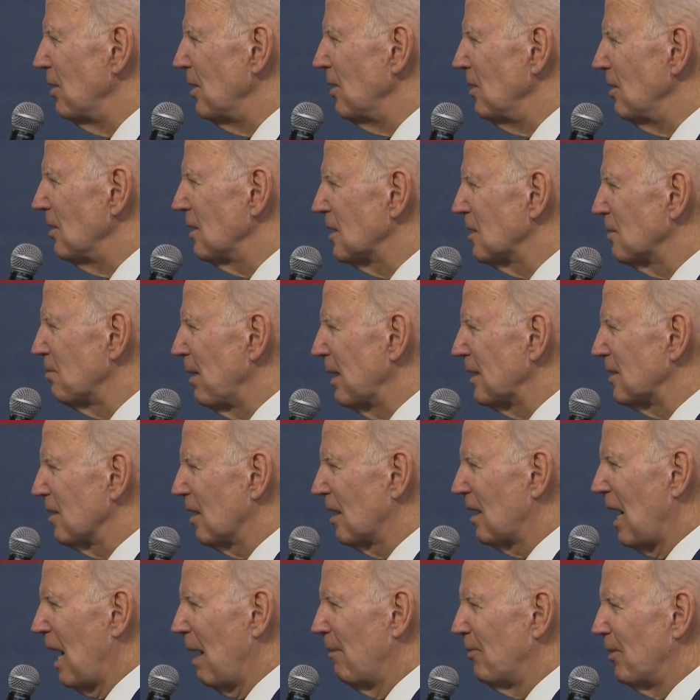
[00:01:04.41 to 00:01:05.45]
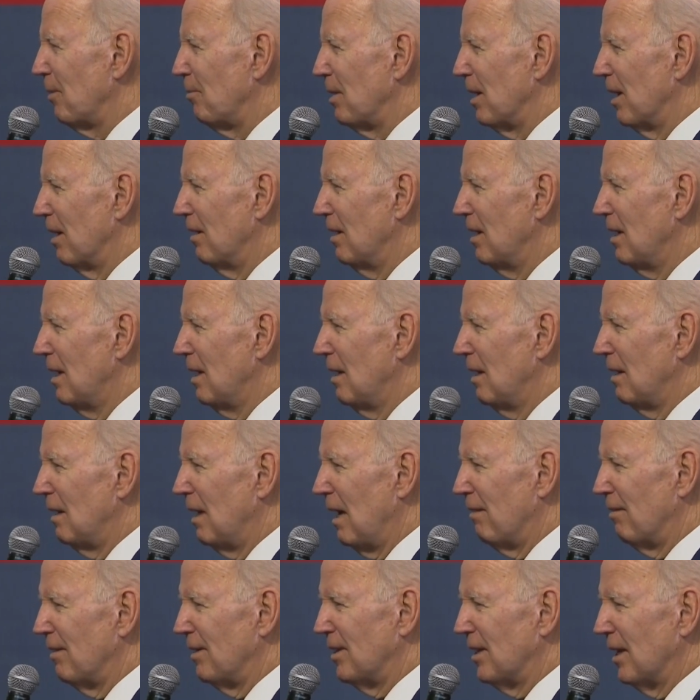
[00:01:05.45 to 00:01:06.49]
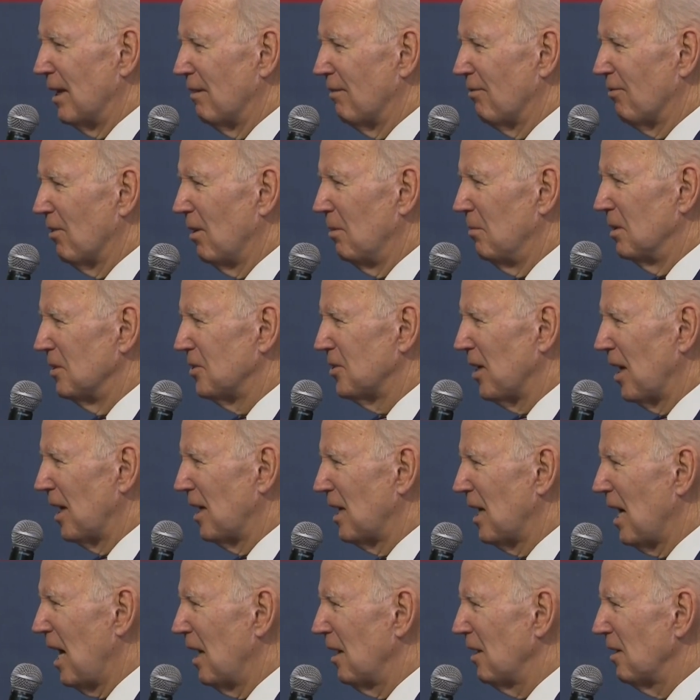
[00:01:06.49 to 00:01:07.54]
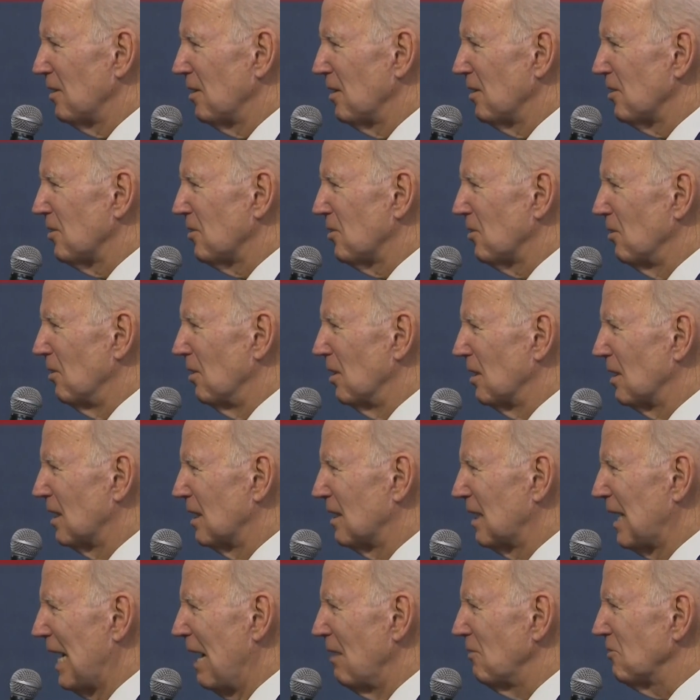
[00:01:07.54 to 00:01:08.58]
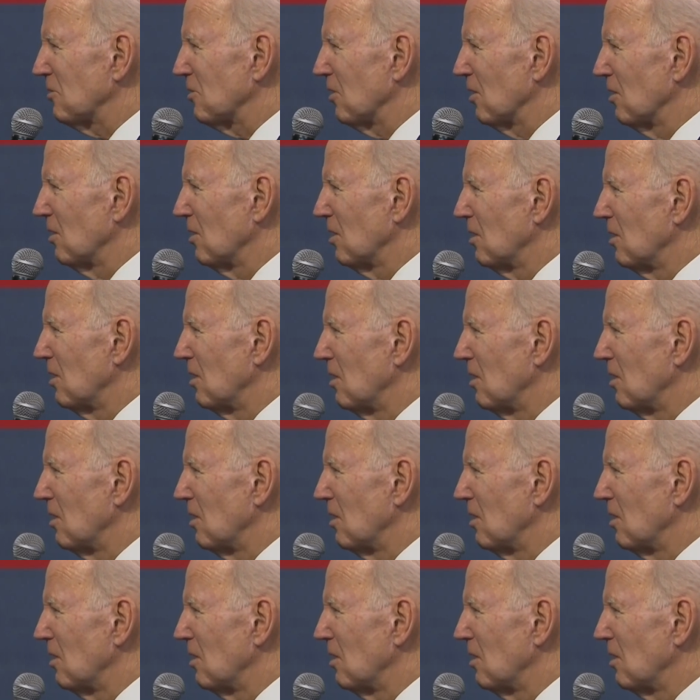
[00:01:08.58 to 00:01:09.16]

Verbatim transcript: We don't expect a copy of everything from a psychologist to a counselor.